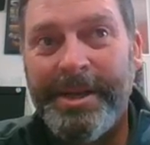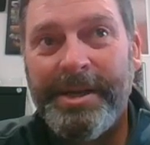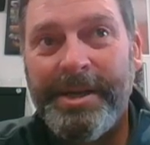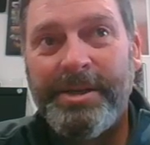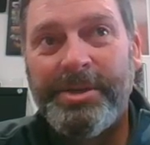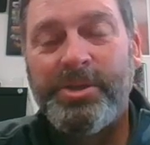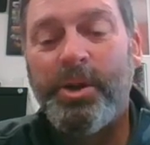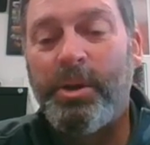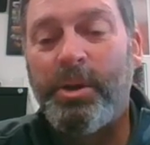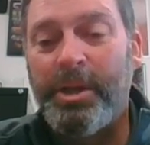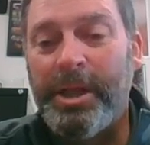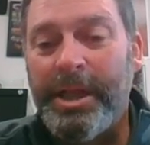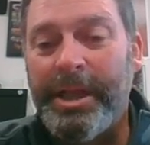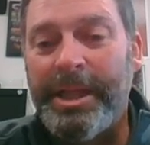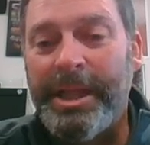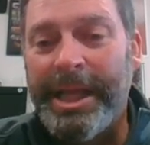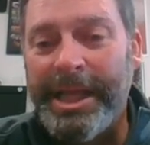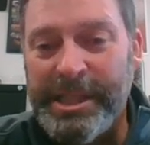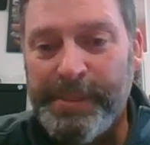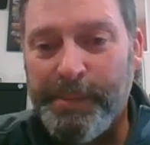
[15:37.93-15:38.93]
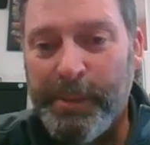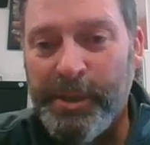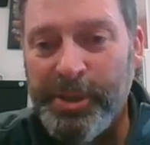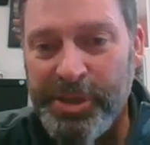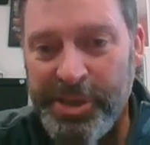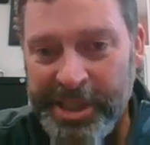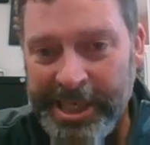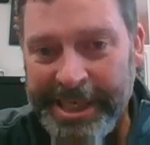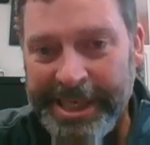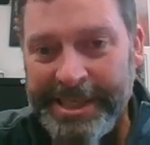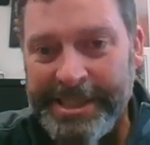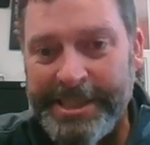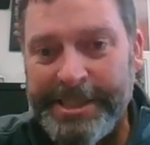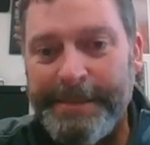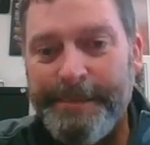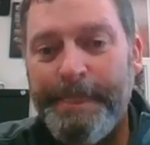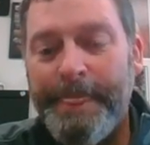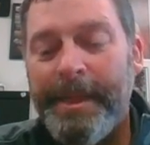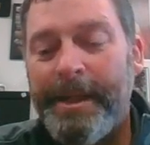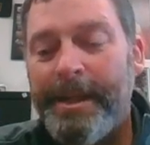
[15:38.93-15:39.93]
So let's persist.
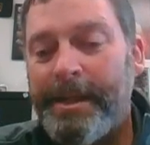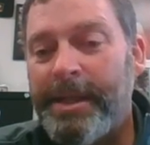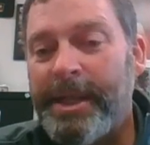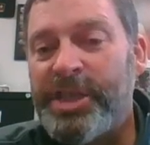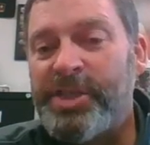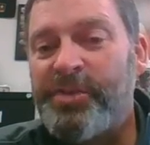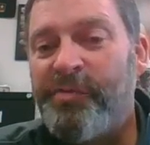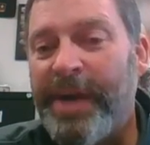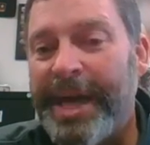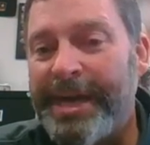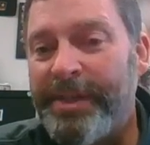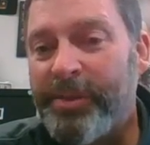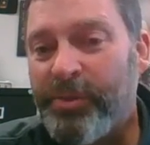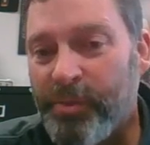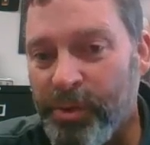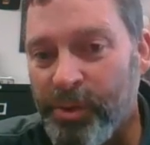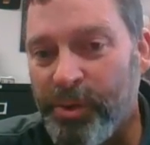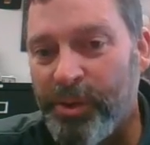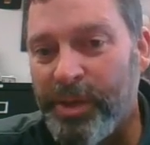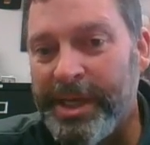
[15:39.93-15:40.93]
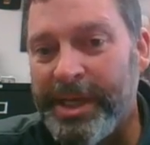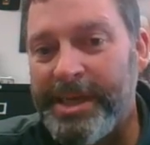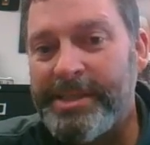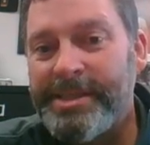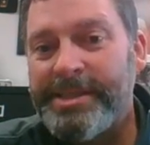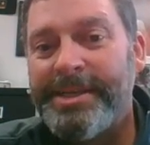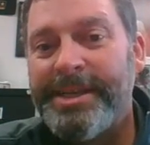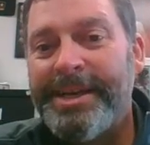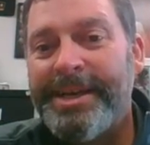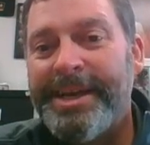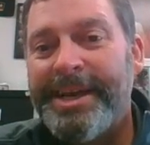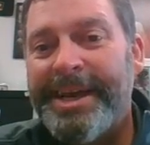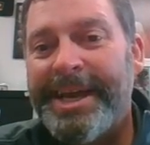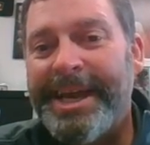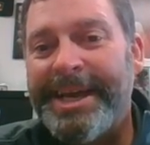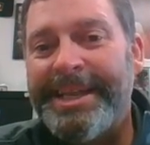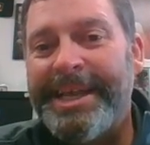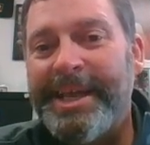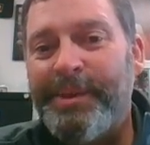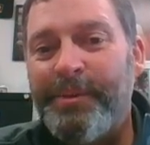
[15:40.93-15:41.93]
Let's fight through this.
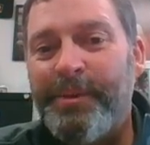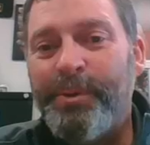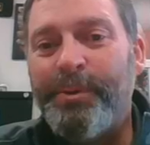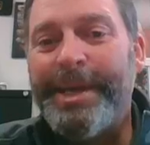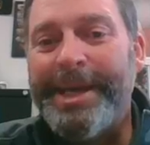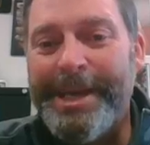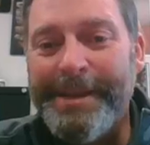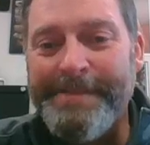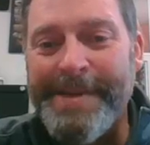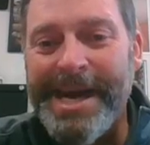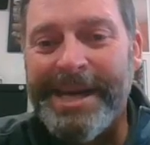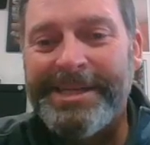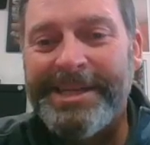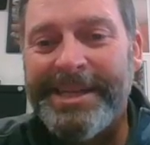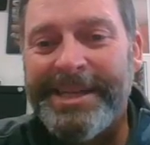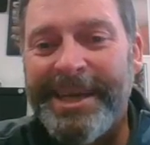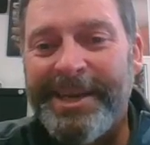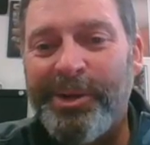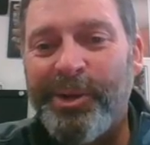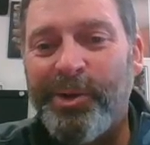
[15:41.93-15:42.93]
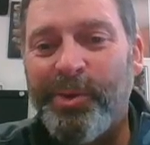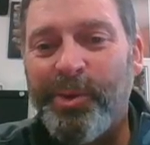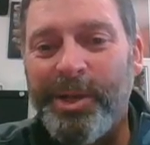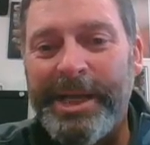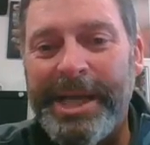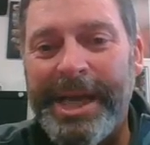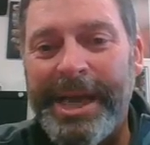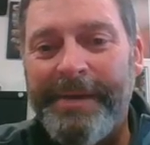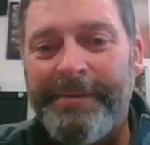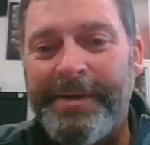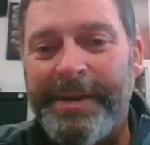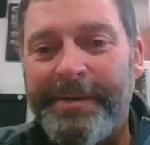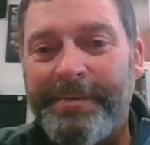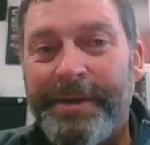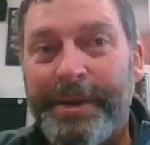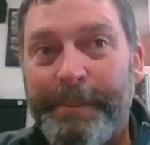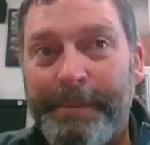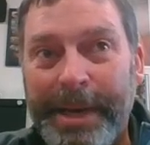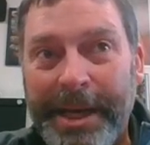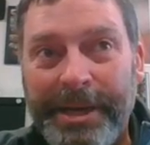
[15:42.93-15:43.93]
And then when we get back together, we'll have
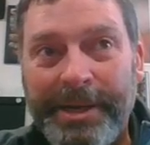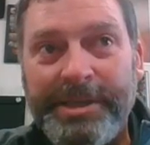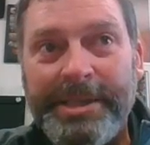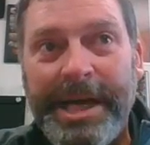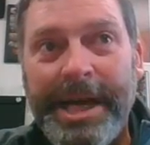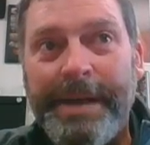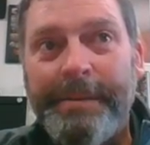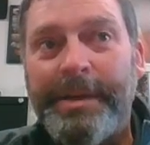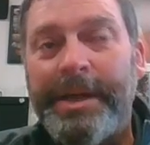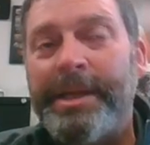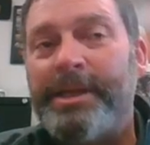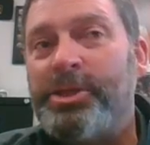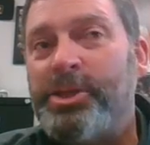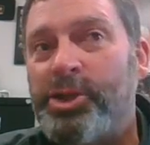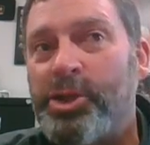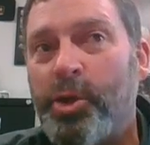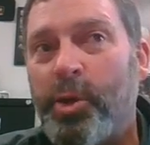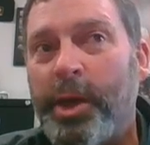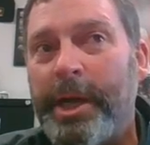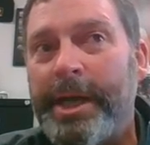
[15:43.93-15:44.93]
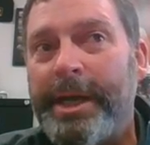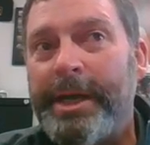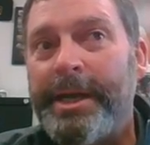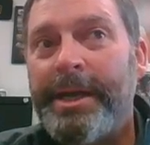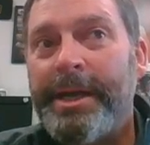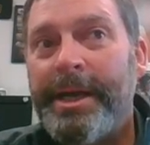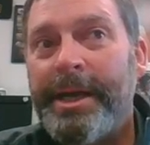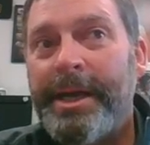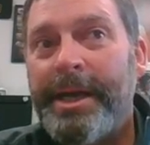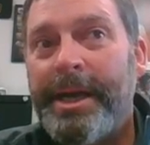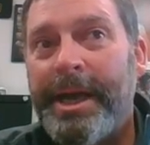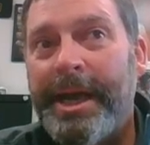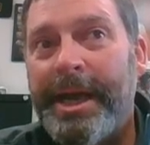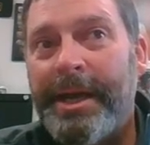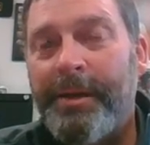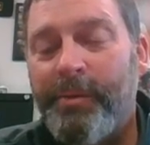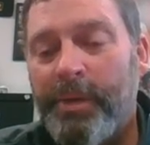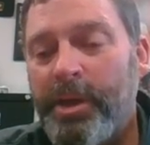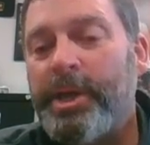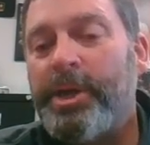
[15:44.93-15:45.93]
even a better time and enjoy
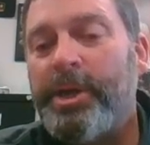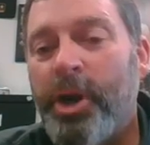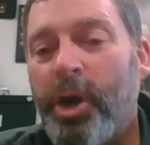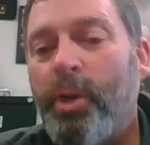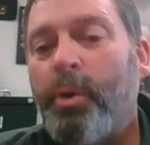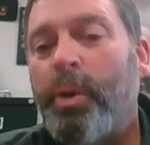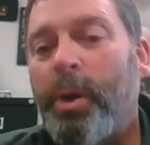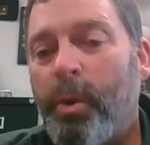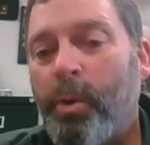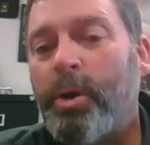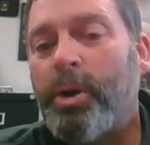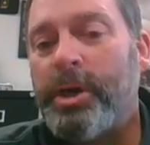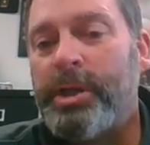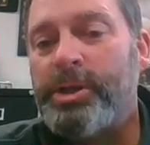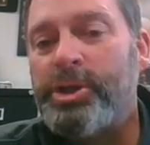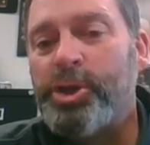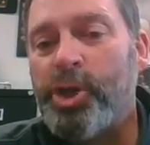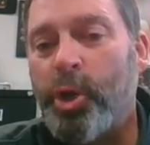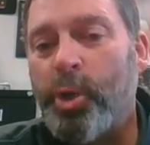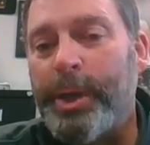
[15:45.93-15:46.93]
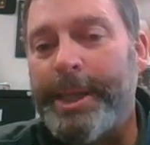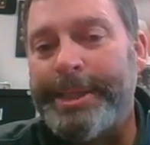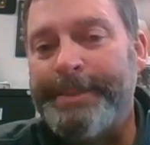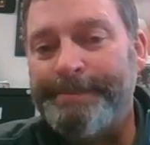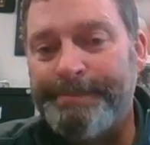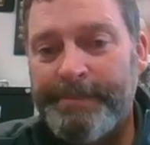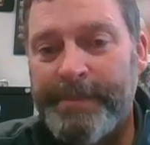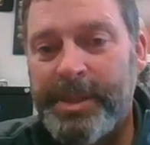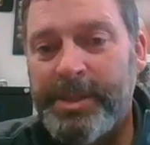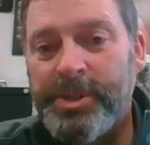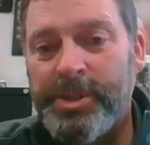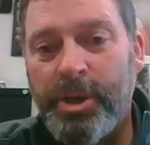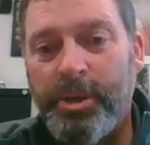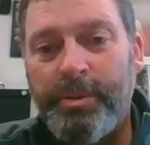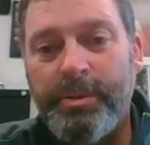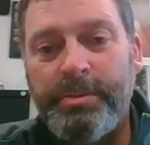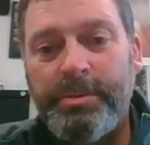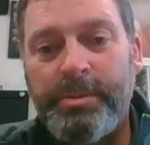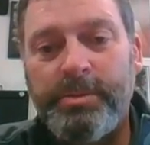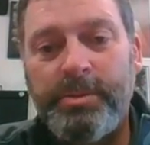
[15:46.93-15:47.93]
and really know what we're enjoying.
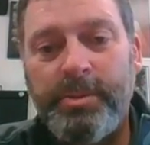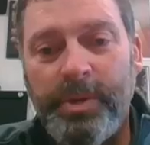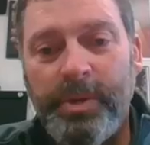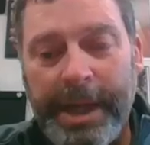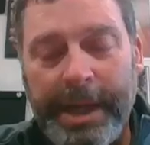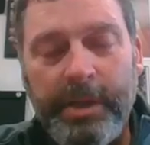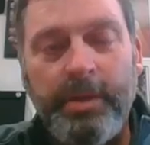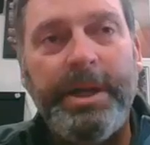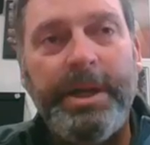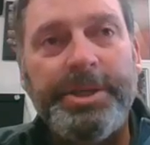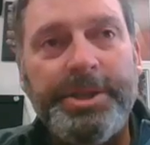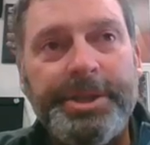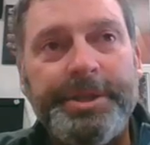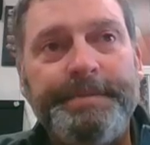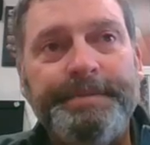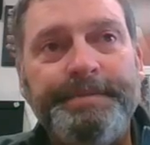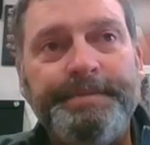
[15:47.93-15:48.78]
So great question.